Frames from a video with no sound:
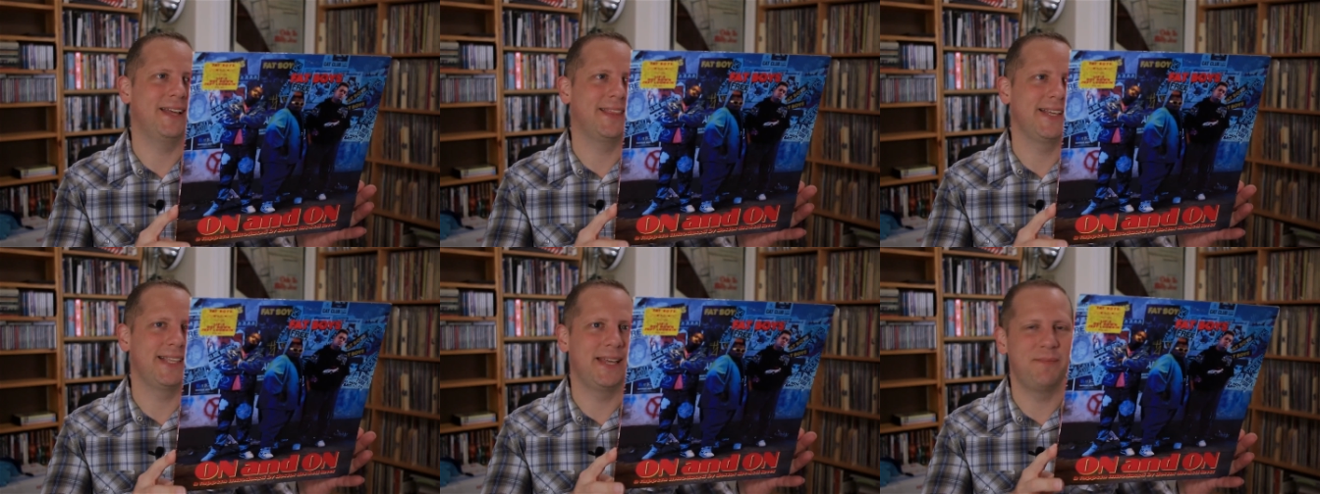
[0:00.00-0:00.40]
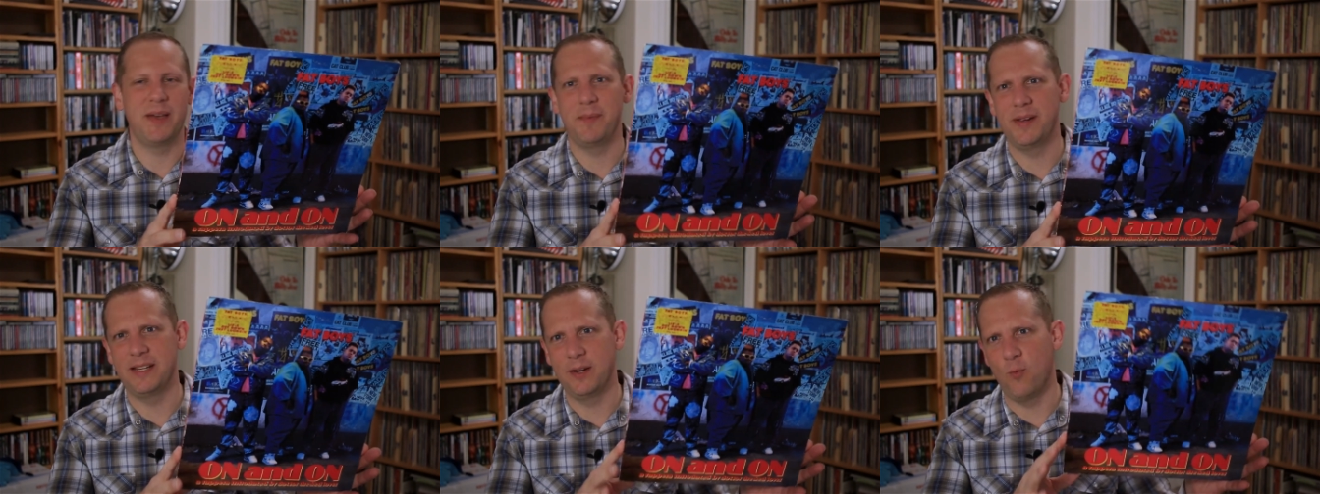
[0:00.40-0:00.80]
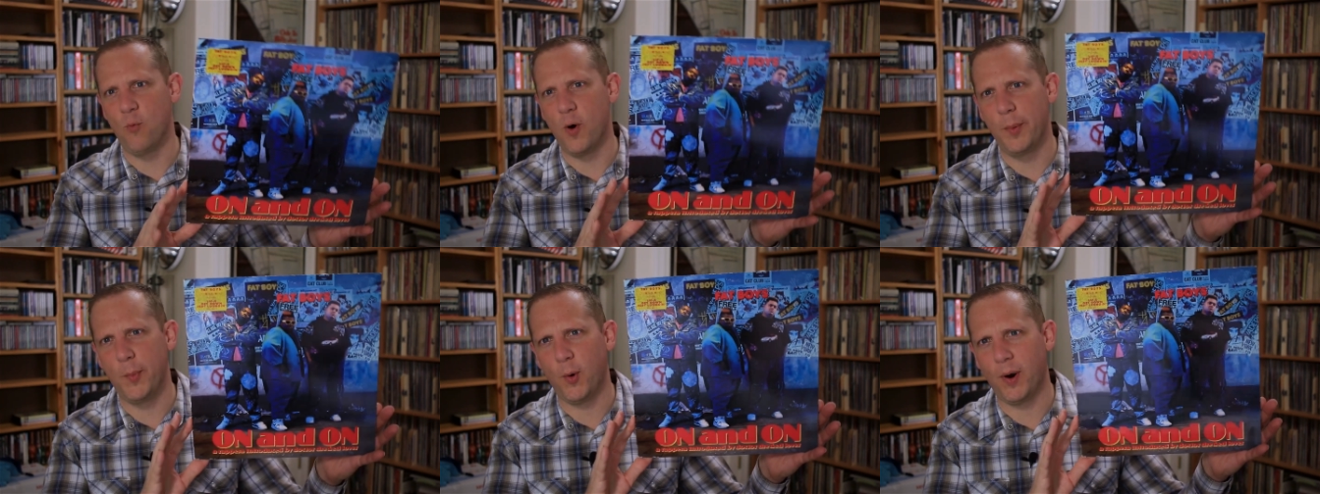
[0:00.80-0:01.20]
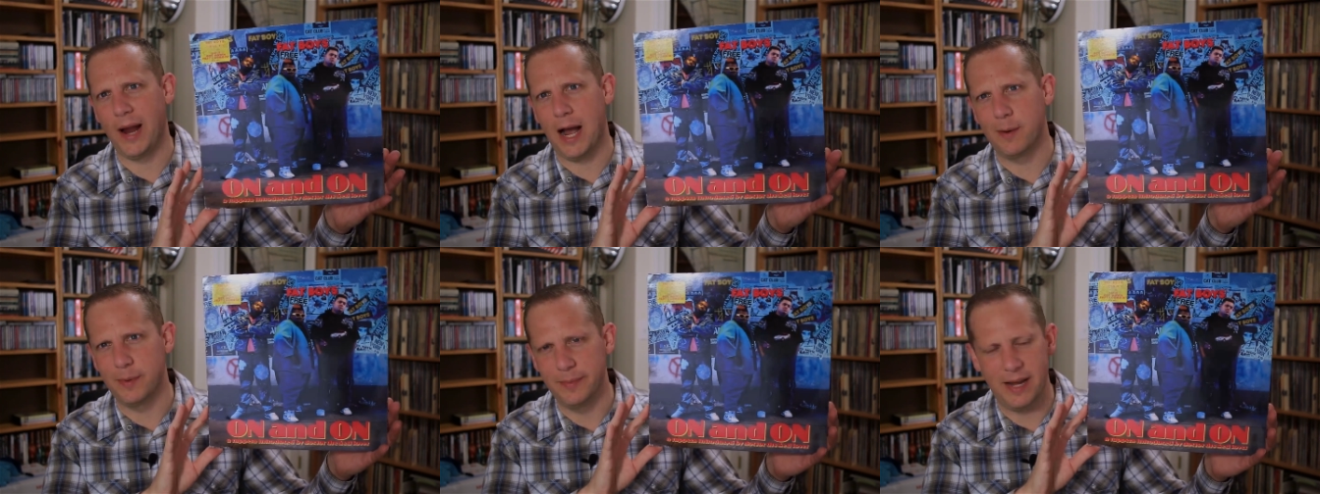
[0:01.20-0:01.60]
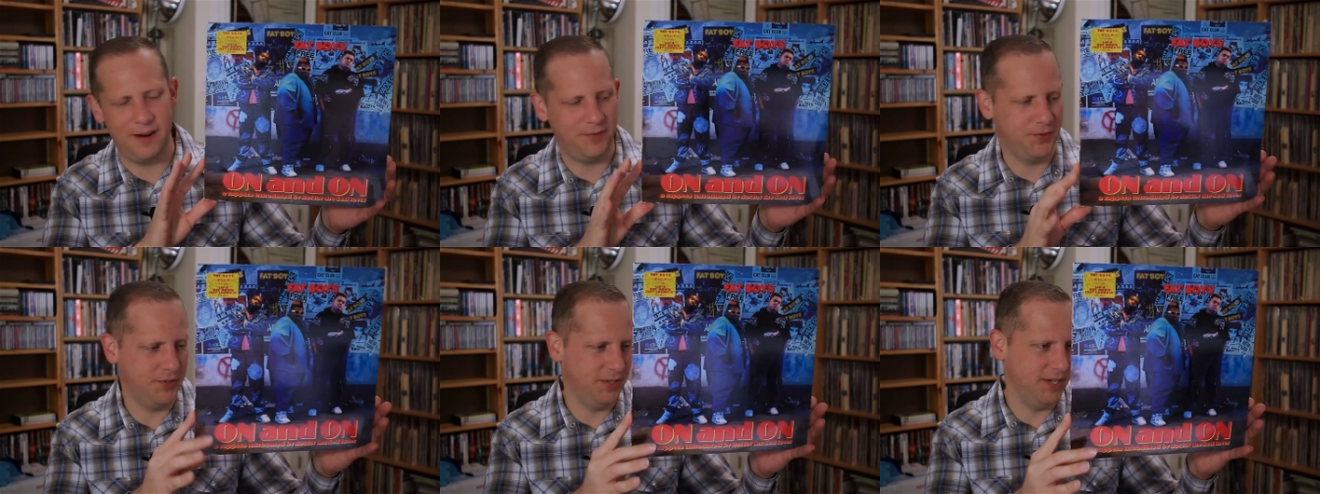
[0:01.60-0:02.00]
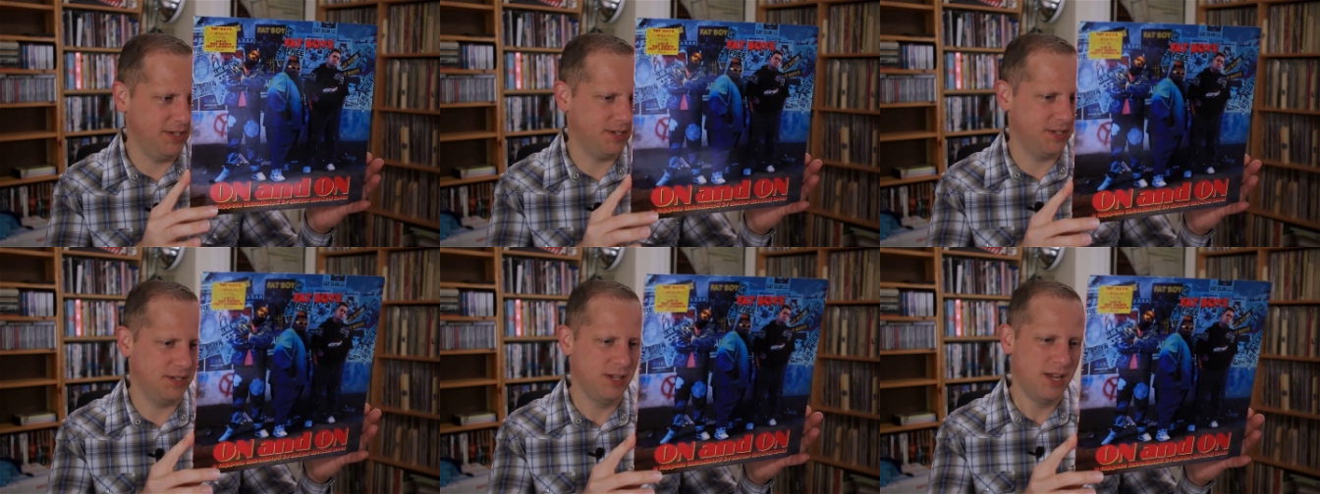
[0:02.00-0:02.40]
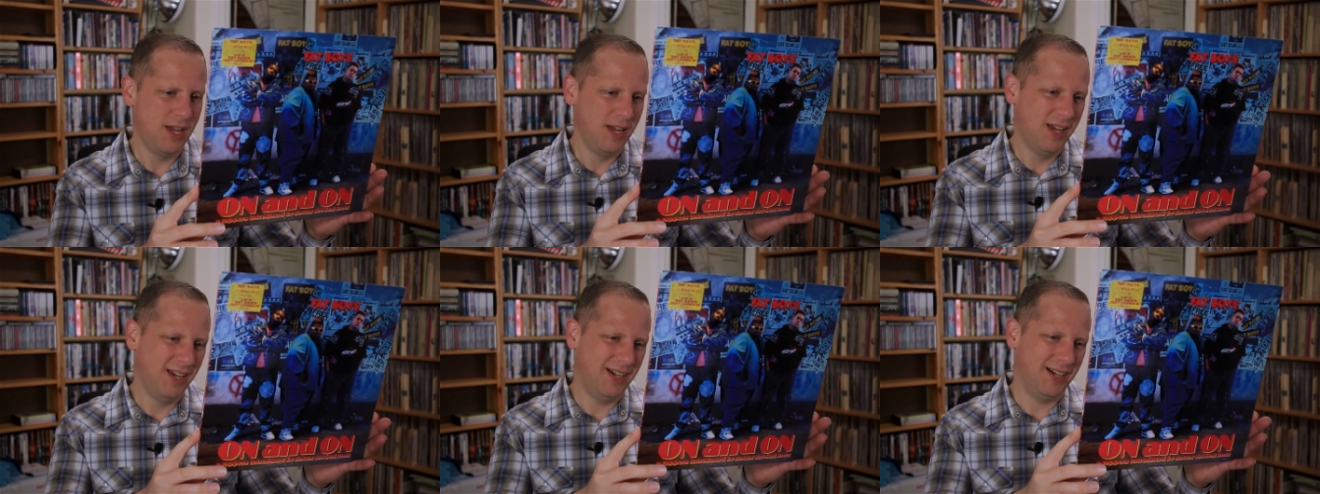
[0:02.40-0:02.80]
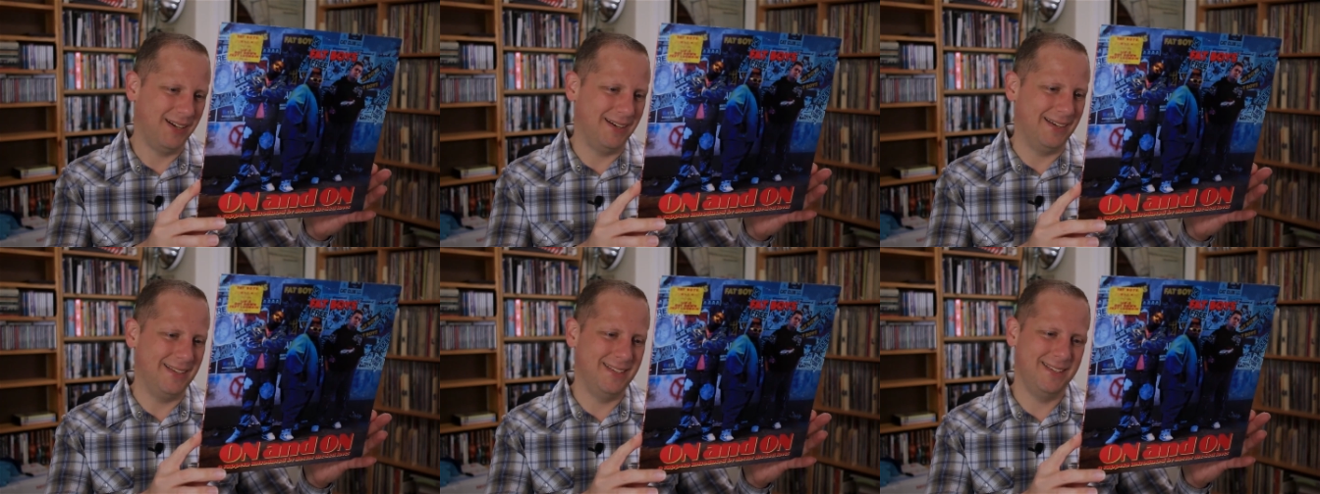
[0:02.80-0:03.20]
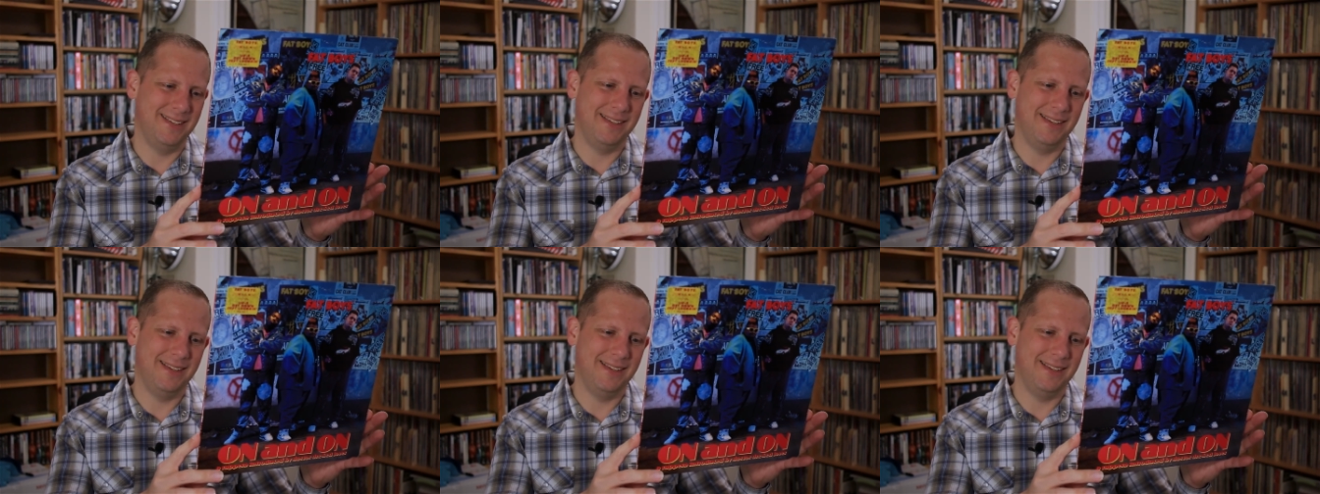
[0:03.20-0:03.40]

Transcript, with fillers: I think they maybe did one more album after this. Uh,